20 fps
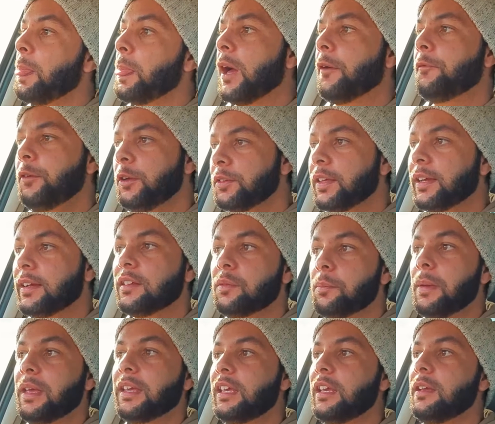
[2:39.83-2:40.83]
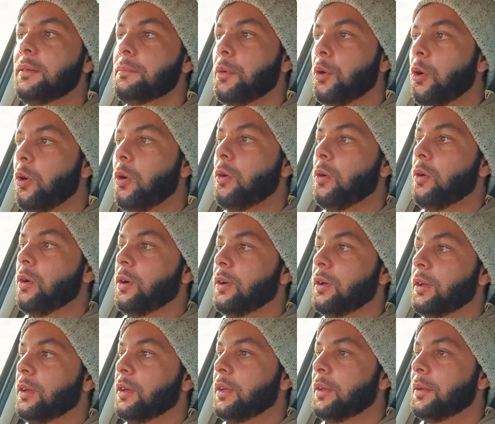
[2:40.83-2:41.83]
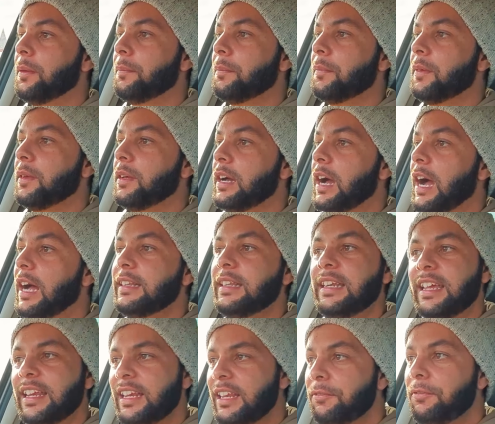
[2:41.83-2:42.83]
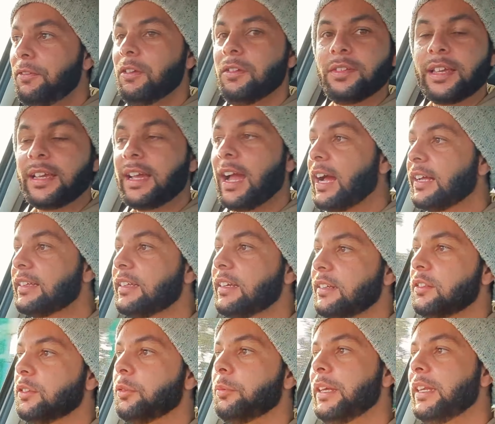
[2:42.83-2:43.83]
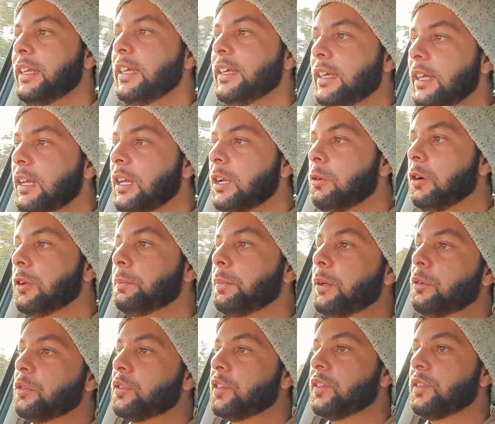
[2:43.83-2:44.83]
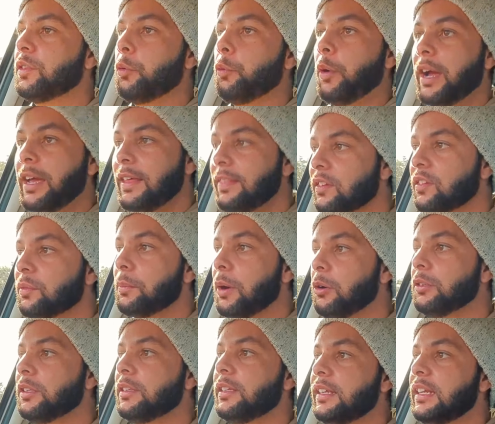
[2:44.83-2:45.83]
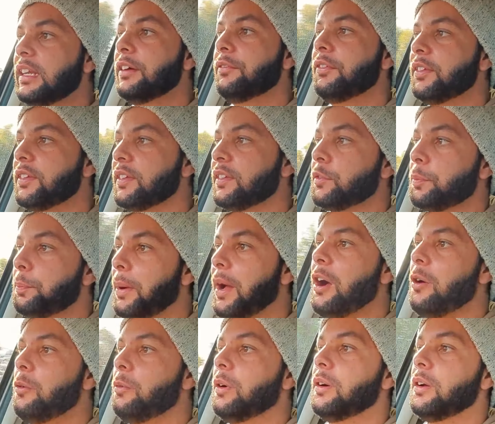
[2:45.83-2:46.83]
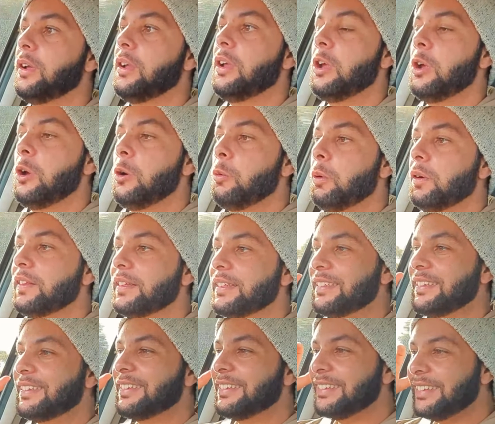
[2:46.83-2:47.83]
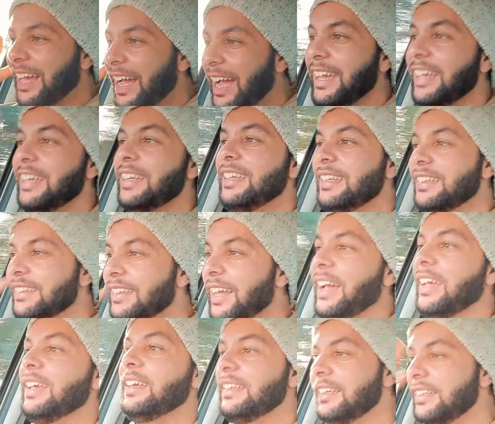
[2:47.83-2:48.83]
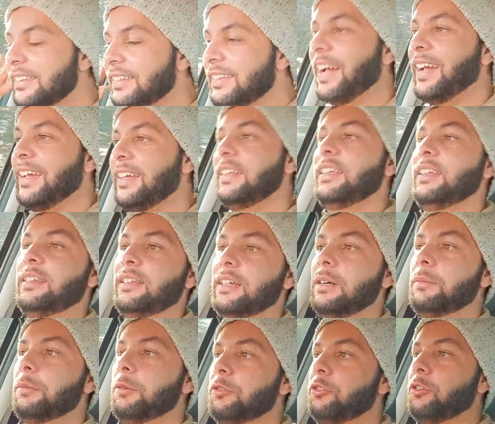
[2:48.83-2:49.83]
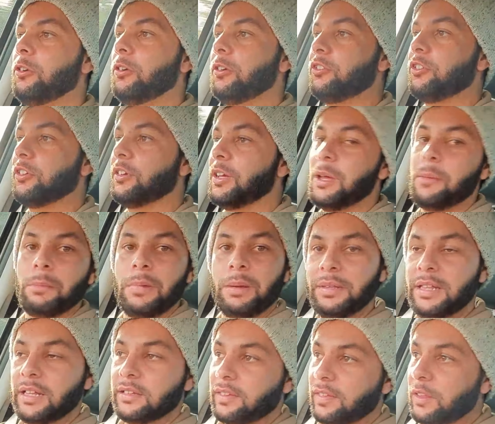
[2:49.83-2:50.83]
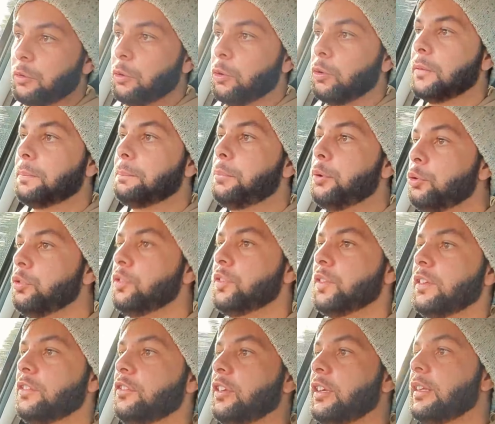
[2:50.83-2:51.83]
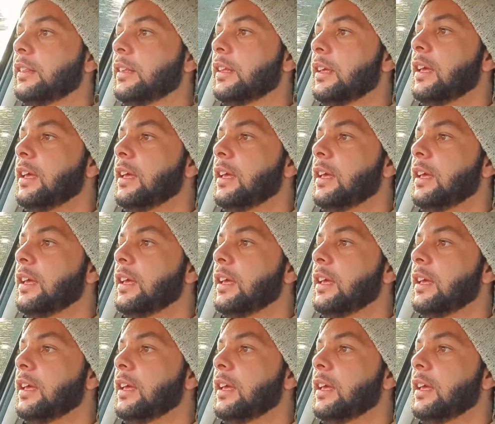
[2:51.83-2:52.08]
It feels like it's making more. It really feels like 120 kilowatt because it's the way this motor delivers its power with this tiny turbocharger. Maybe that's what they call it, BOOSTERJET.